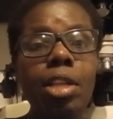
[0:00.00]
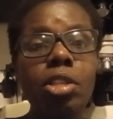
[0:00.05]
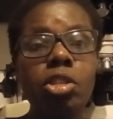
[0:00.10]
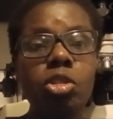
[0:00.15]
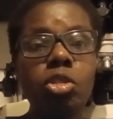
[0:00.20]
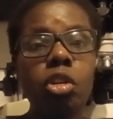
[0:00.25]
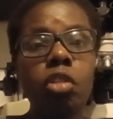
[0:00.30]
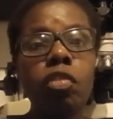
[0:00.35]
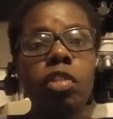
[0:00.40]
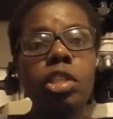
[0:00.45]

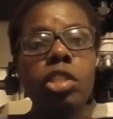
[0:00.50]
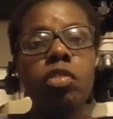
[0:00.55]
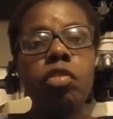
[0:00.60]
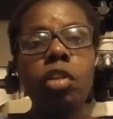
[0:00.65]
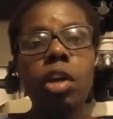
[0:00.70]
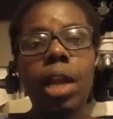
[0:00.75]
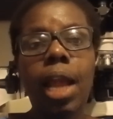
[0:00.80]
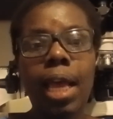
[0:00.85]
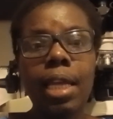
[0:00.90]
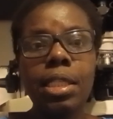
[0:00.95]
service
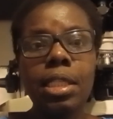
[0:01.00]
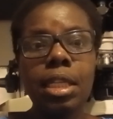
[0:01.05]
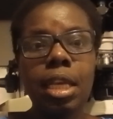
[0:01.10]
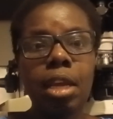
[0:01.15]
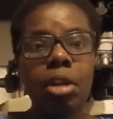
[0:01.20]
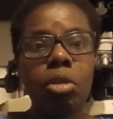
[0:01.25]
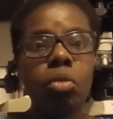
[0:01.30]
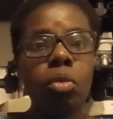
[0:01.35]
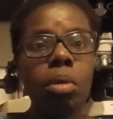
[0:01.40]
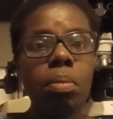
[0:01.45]
for light
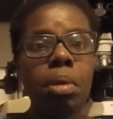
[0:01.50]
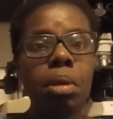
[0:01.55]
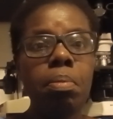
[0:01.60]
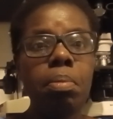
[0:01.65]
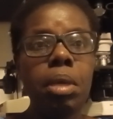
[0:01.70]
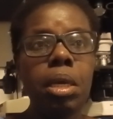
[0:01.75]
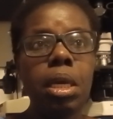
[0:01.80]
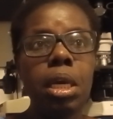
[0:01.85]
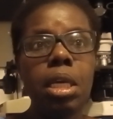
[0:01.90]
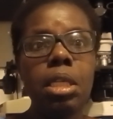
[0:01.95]
skinned women
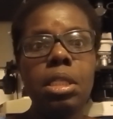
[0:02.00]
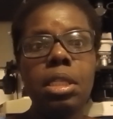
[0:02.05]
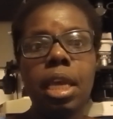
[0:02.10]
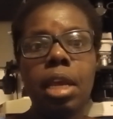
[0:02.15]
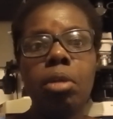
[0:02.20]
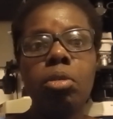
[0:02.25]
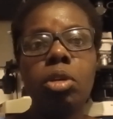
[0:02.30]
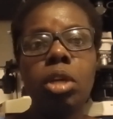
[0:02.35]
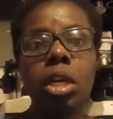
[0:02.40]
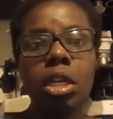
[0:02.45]
because they
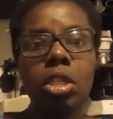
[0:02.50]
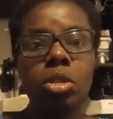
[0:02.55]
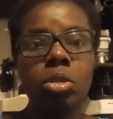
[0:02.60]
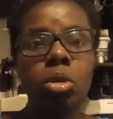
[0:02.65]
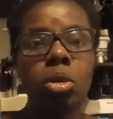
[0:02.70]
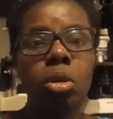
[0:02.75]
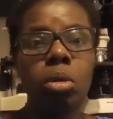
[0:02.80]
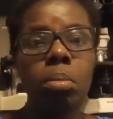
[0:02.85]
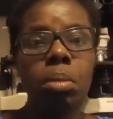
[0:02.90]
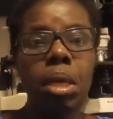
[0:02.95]
don't
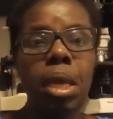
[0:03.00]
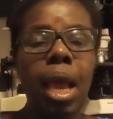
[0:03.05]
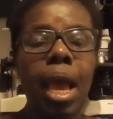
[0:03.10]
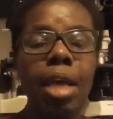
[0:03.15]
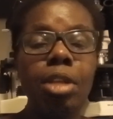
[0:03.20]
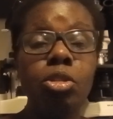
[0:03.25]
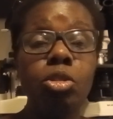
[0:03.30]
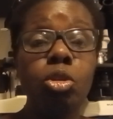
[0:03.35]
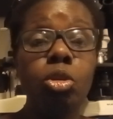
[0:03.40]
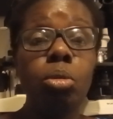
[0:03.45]
consider me
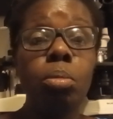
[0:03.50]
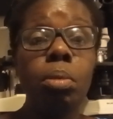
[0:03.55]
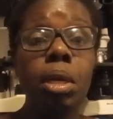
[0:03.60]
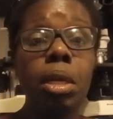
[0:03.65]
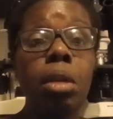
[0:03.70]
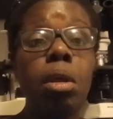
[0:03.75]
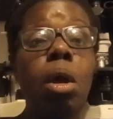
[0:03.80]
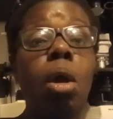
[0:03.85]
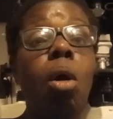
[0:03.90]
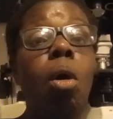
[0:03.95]
as
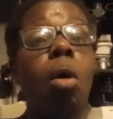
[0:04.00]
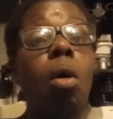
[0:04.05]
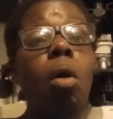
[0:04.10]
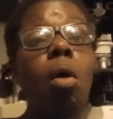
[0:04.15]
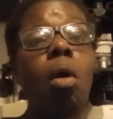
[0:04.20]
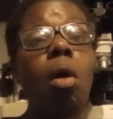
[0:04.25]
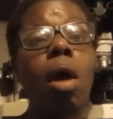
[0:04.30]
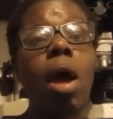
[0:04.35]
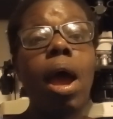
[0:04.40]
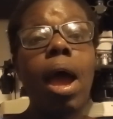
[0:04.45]
human
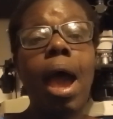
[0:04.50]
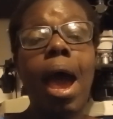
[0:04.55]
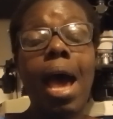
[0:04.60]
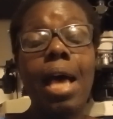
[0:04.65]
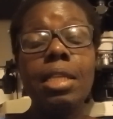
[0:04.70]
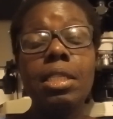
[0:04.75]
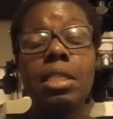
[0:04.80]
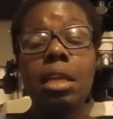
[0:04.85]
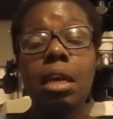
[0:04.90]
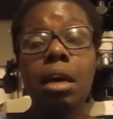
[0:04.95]
or
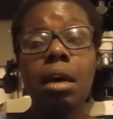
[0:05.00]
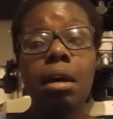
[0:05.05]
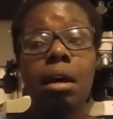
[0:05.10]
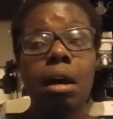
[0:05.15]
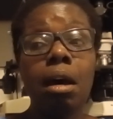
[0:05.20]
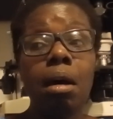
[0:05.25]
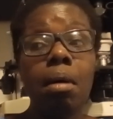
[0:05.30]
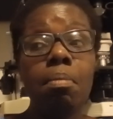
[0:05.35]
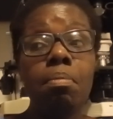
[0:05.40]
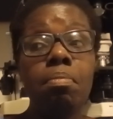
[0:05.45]
as
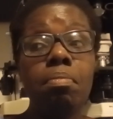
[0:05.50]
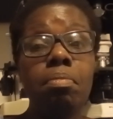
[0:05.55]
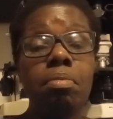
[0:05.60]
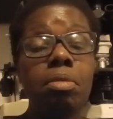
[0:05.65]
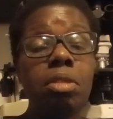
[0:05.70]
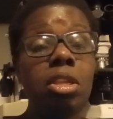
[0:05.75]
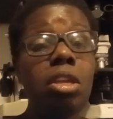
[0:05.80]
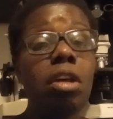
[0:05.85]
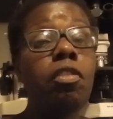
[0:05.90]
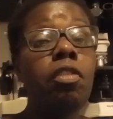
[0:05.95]
um
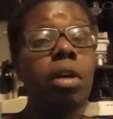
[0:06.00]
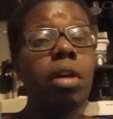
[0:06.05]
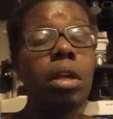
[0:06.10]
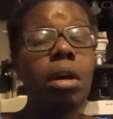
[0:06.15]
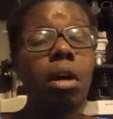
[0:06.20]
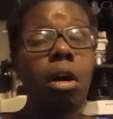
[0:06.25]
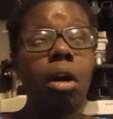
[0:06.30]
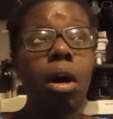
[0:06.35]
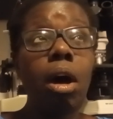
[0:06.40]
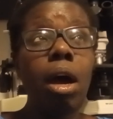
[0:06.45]
the
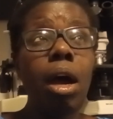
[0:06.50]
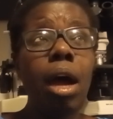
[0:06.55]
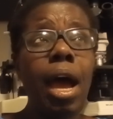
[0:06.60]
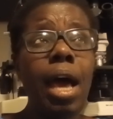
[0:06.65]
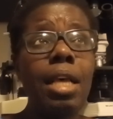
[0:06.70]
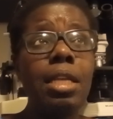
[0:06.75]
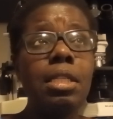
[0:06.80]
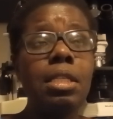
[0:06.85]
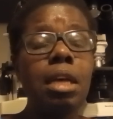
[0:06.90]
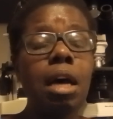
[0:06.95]
or
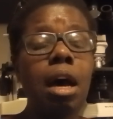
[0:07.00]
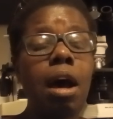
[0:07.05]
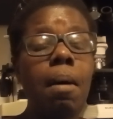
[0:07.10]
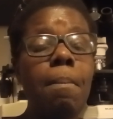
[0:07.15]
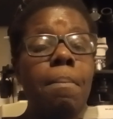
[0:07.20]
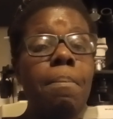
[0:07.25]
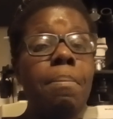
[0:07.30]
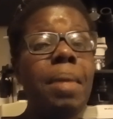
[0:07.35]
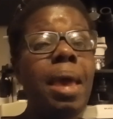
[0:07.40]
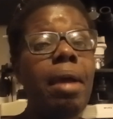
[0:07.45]
as
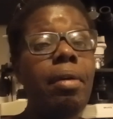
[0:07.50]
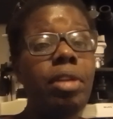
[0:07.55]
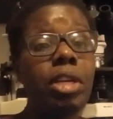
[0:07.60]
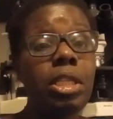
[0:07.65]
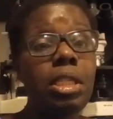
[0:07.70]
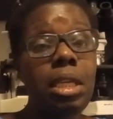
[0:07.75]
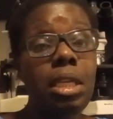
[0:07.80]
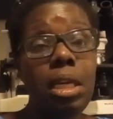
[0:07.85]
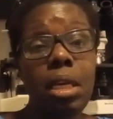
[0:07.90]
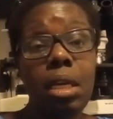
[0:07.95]
um,
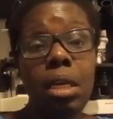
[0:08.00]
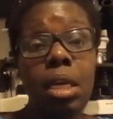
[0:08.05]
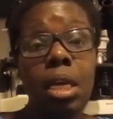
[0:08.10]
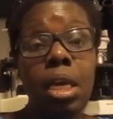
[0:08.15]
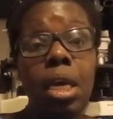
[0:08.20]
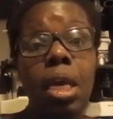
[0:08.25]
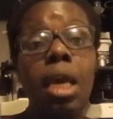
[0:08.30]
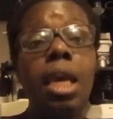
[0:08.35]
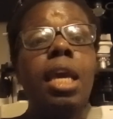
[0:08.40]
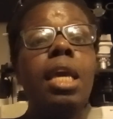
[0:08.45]
meriting
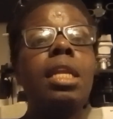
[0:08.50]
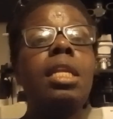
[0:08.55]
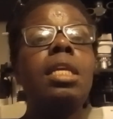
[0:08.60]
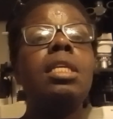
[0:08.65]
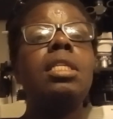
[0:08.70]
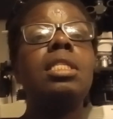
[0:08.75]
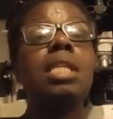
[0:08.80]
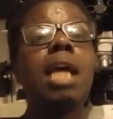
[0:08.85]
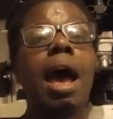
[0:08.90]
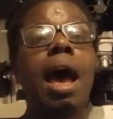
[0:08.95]
any
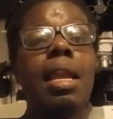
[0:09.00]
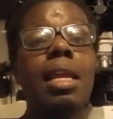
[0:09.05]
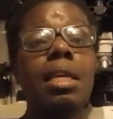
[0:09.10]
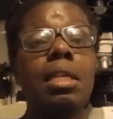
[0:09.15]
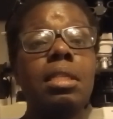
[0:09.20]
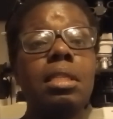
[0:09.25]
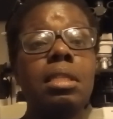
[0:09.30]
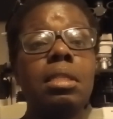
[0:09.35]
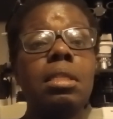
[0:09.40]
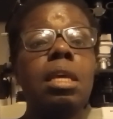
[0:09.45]

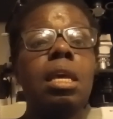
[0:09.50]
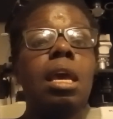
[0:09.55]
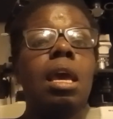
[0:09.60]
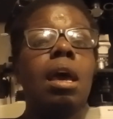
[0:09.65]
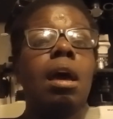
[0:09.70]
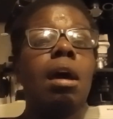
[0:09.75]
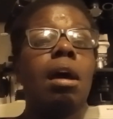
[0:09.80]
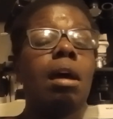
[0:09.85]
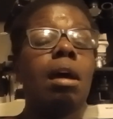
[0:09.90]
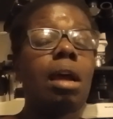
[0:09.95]
status,
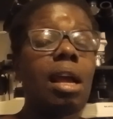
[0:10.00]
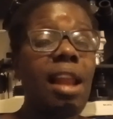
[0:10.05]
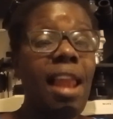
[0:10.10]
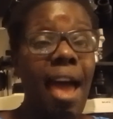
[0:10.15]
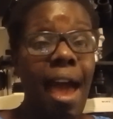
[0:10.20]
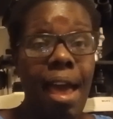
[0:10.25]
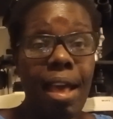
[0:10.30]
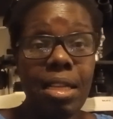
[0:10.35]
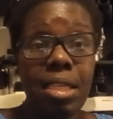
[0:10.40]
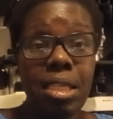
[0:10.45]

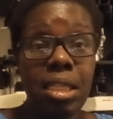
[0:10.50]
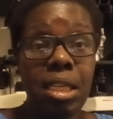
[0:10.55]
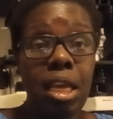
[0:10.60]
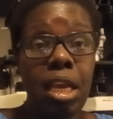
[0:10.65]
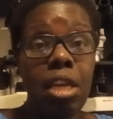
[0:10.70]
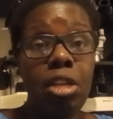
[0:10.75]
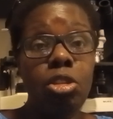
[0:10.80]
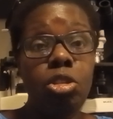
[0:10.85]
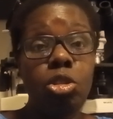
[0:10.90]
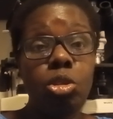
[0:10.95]
class,
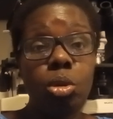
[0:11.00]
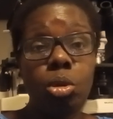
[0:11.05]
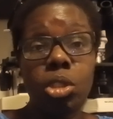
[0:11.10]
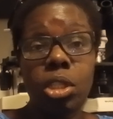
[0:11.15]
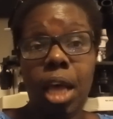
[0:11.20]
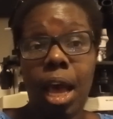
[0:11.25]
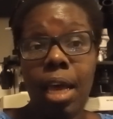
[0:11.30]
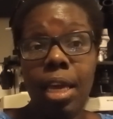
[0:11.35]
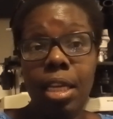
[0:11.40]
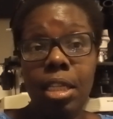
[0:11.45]
in
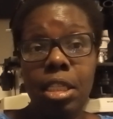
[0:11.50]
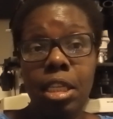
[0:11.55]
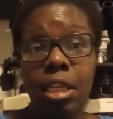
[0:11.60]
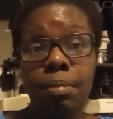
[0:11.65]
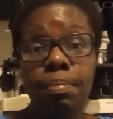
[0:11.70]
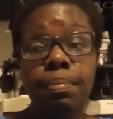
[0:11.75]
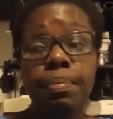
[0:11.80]
society.